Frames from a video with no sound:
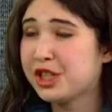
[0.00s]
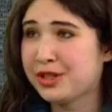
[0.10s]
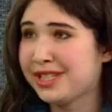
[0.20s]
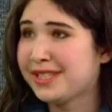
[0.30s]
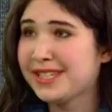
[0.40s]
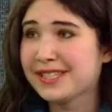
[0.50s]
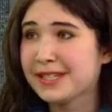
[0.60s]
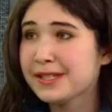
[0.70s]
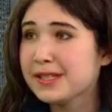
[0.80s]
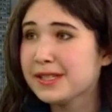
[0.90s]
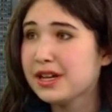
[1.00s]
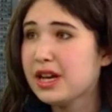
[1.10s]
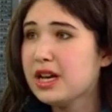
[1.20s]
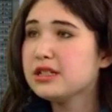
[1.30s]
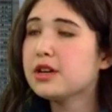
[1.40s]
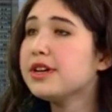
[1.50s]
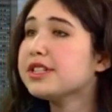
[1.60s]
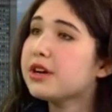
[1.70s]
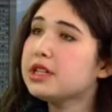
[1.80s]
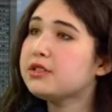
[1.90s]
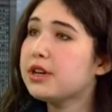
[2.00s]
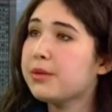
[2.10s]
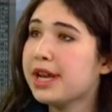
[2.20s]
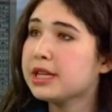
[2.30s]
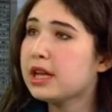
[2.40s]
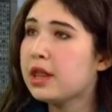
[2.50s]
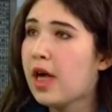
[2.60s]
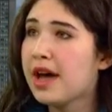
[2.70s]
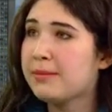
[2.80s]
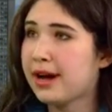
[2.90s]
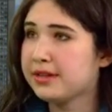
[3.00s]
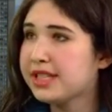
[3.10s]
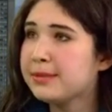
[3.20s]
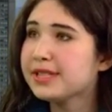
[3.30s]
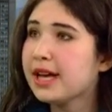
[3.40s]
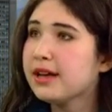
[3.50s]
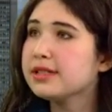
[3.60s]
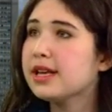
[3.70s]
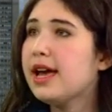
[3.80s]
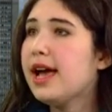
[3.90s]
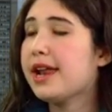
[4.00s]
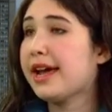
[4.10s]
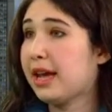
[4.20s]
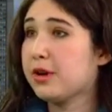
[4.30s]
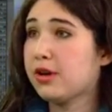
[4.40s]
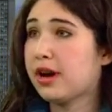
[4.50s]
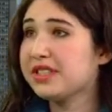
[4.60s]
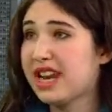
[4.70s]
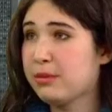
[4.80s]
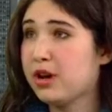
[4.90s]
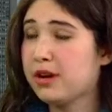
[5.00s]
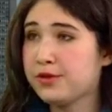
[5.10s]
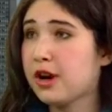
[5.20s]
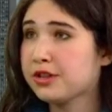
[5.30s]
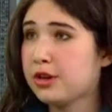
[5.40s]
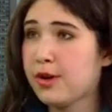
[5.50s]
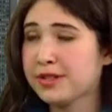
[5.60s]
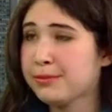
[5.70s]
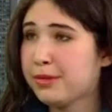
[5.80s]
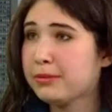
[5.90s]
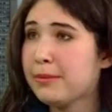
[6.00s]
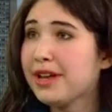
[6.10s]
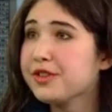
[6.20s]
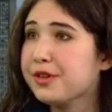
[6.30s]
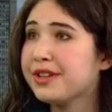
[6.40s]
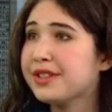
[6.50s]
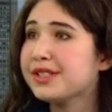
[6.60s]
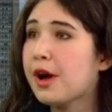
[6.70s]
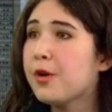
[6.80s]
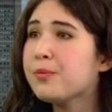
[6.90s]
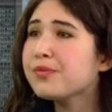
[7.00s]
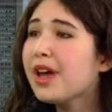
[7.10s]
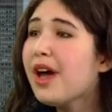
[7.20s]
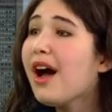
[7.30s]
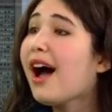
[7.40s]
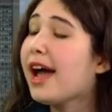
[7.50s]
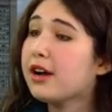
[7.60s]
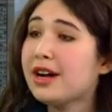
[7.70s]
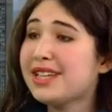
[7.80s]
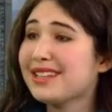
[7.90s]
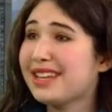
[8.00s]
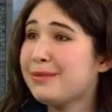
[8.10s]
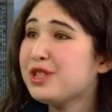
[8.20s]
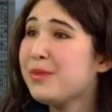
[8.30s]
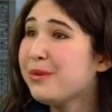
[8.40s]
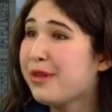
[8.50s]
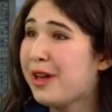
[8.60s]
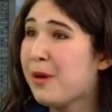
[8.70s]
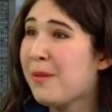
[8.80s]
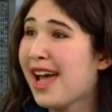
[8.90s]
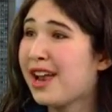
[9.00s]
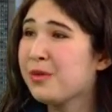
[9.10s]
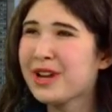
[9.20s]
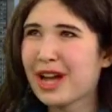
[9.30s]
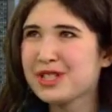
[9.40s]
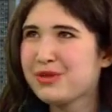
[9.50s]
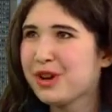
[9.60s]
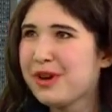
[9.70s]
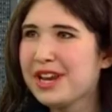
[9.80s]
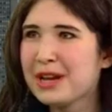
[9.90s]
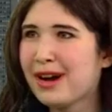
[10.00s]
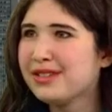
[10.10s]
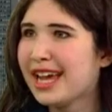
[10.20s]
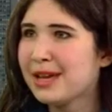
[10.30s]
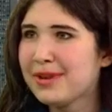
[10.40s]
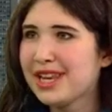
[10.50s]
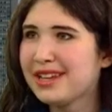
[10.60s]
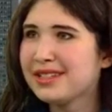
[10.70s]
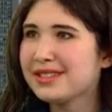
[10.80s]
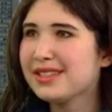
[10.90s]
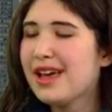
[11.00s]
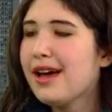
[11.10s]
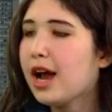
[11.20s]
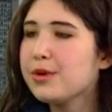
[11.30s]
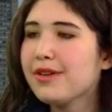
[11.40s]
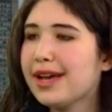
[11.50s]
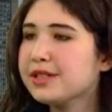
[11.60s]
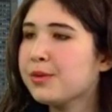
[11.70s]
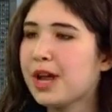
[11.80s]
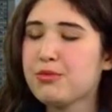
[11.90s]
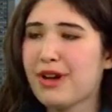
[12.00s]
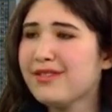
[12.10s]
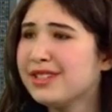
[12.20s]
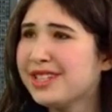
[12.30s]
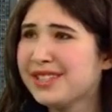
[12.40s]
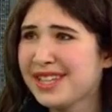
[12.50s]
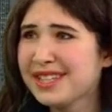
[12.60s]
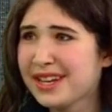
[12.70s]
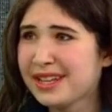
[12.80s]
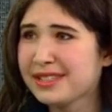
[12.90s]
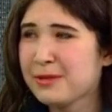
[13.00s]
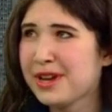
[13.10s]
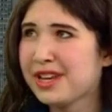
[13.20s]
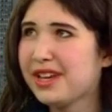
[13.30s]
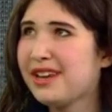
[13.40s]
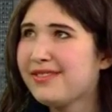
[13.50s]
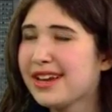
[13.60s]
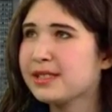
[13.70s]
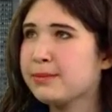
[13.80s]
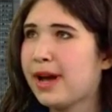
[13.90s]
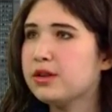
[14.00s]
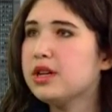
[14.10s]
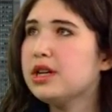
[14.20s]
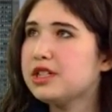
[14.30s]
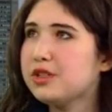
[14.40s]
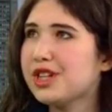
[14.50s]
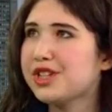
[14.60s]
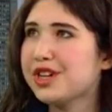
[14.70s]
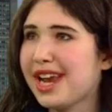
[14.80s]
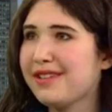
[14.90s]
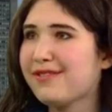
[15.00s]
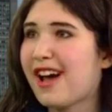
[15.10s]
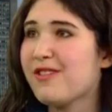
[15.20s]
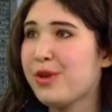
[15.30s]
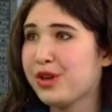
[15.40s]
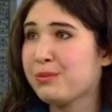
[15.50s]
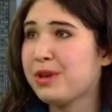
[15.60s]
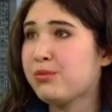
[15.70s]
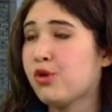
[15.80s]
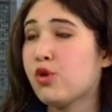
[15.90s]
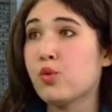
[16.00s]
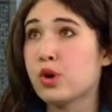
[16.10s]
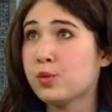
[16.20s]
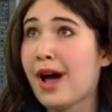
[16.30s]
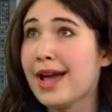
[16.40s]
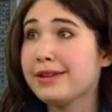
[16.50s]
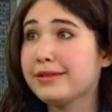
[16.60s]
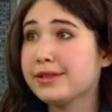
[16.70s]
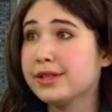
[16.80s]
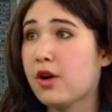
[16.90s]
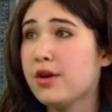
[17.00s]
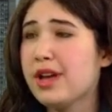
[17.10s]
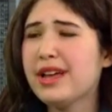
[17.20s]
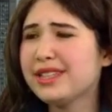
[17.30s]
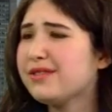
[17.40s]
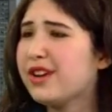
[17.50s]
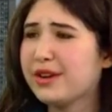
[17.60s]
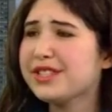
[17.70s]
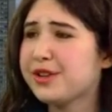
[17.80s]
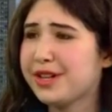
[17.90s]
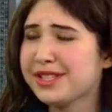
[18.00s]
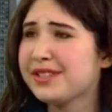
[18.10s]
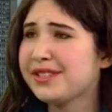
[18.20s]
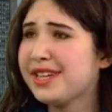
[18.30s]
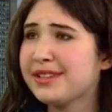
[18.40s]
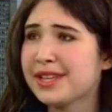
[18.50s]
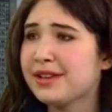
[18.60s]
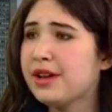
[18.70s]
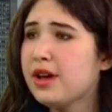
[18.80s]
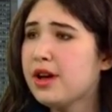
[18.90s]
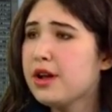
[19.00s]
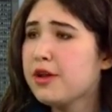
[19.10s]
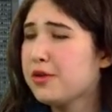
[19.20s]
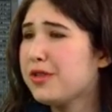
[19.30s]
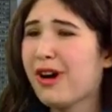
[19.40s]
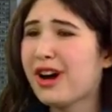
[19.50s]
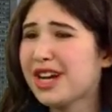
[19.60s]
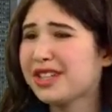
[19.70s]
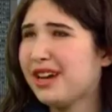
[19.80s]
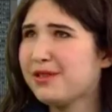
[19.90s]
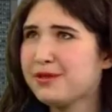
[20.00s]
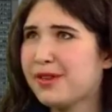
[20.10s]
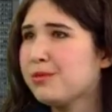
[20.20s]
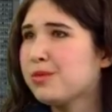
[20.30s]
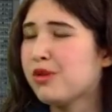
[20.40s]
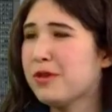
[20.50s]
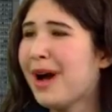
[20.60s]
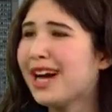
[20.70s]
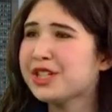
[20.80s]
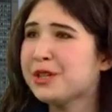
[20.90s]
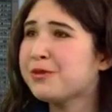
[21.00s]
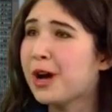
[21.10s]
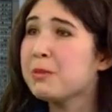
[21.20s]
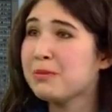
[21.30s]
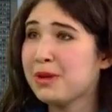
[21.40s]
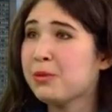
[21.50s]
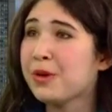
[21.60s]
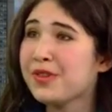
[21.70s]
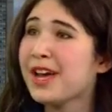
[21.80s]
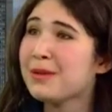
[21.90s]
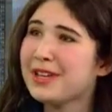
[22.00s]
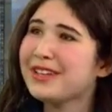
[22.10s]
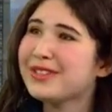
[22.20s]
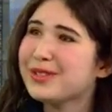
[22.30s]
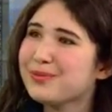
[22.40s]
and treat diseases. So I started doing readings online about stem cells, and I came across the name of Dr. Rosenberg, my mentor. And so I contacted him to meet with him. And when I was doing reading about diabetes, I realized what a prevalent disease it is. I mean, it affects about 285 million people worldwide. So it's a very serious disease. And through this project, I've developed more of a passion for helping people with diabetes.